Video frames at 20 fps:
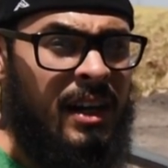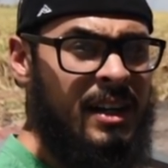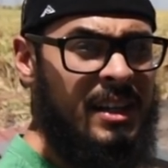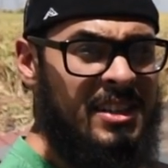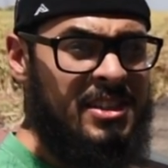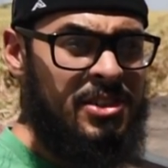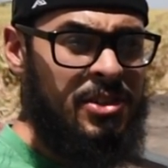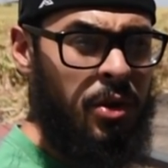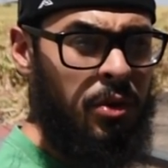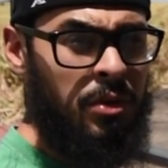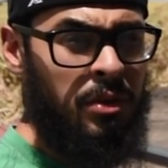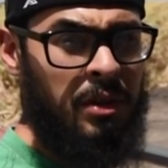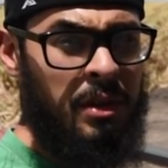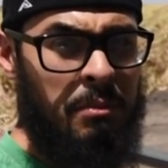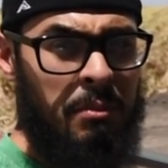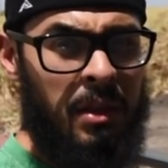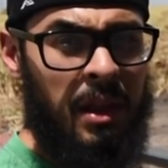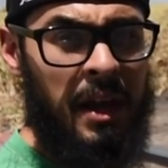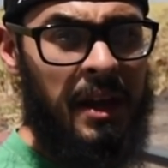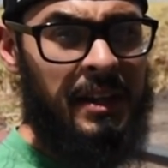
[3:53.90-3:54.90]
it's totally
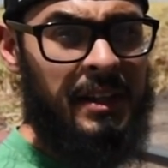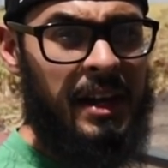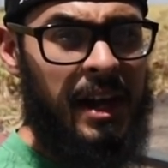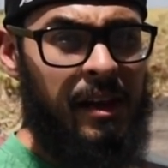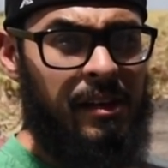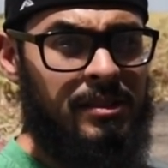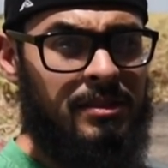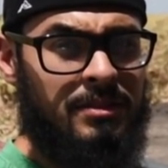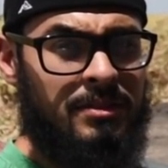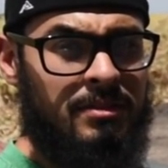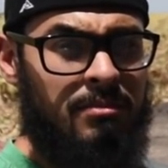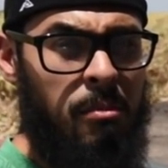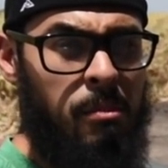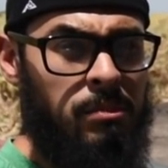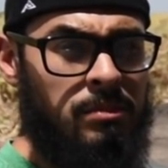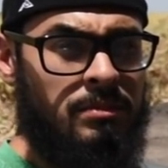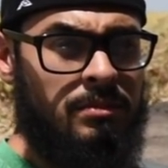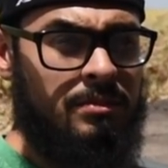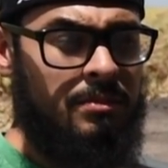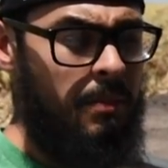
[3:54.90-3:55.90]
blank now
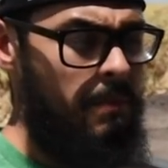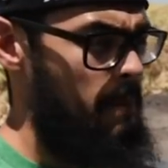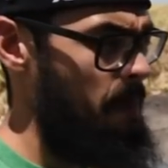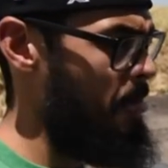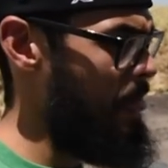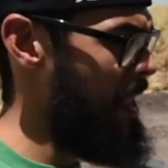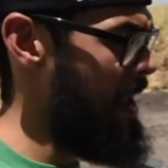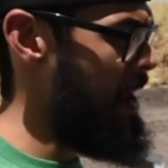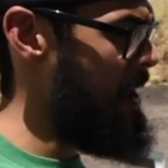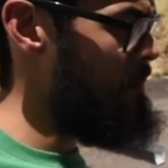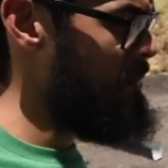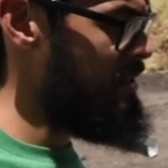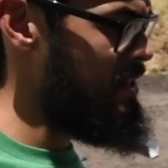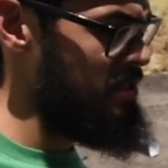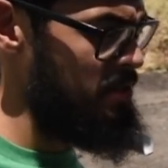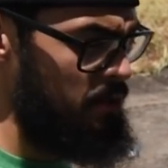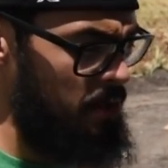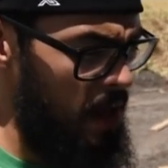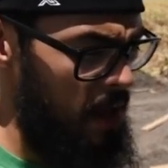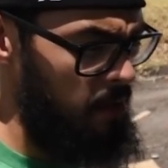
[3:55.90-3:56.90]
ah, but
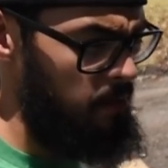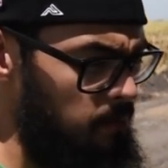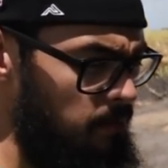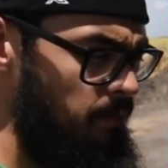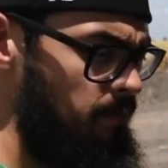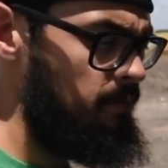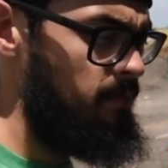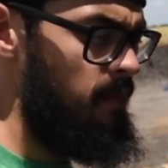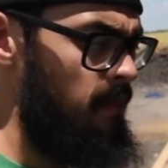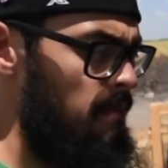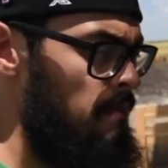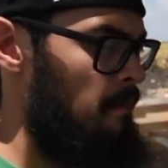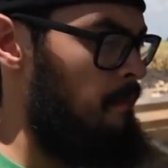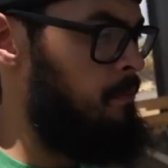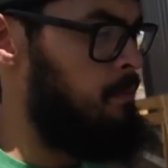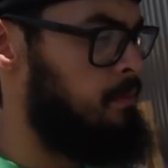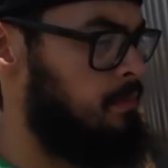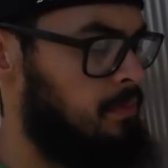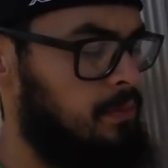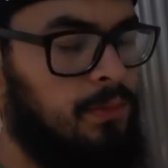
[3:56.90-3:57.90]
that's okay
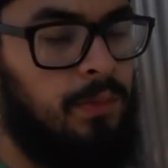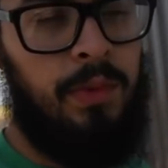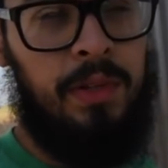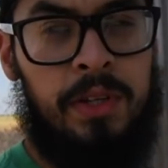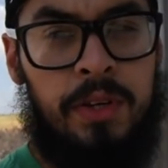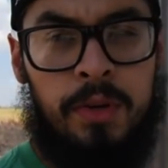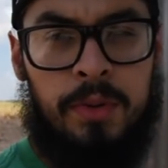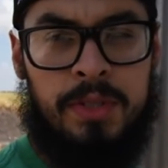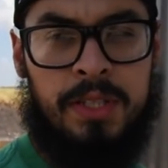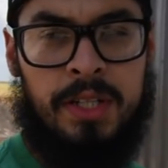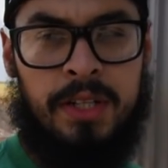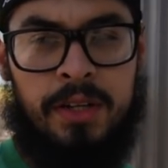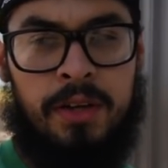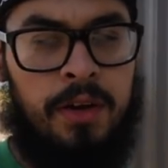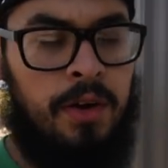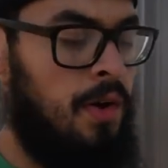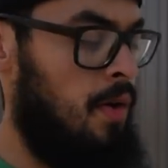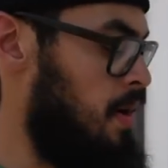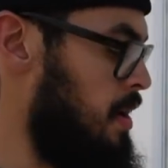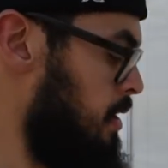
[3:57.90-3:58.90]
we knew it was gonna
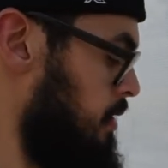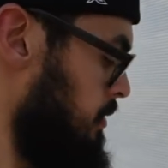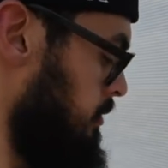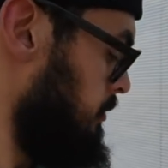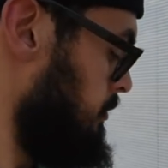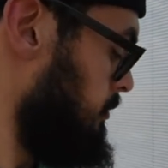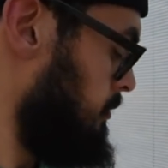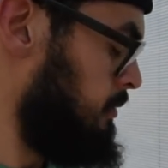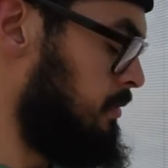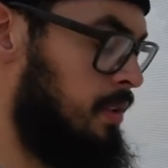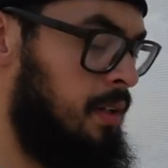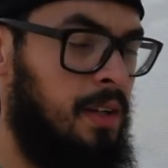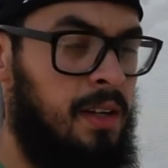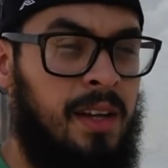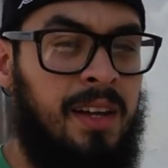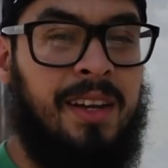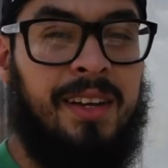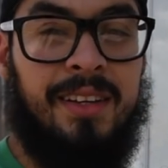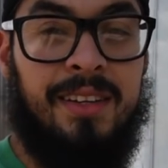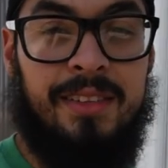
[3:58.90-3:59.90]
go away
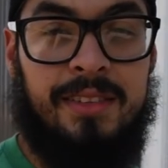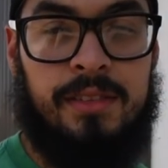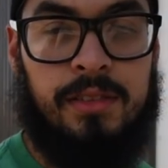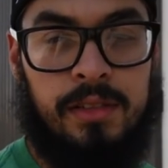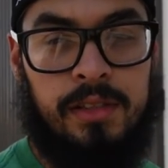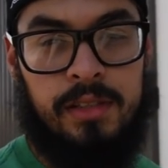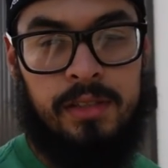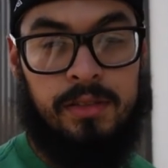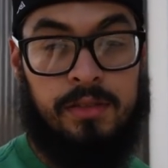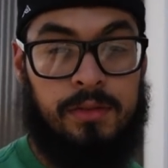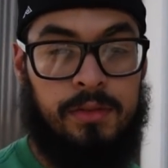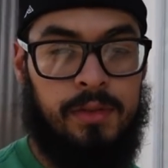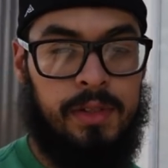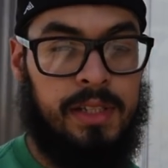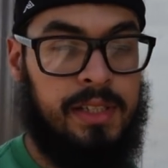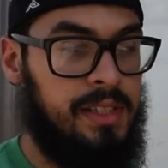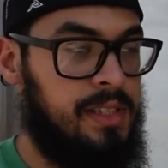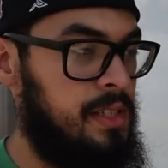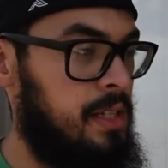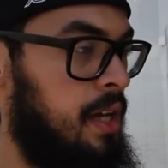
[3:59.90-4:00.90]
so let's go
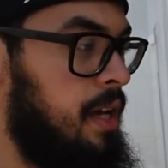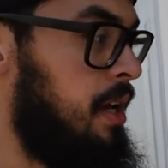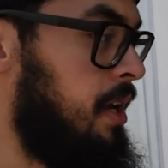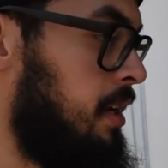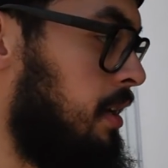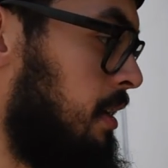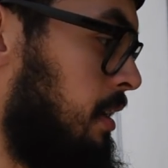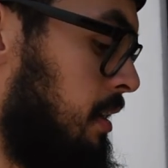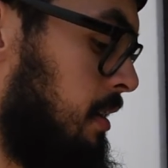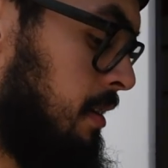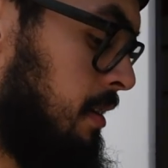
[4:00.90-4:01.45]
inside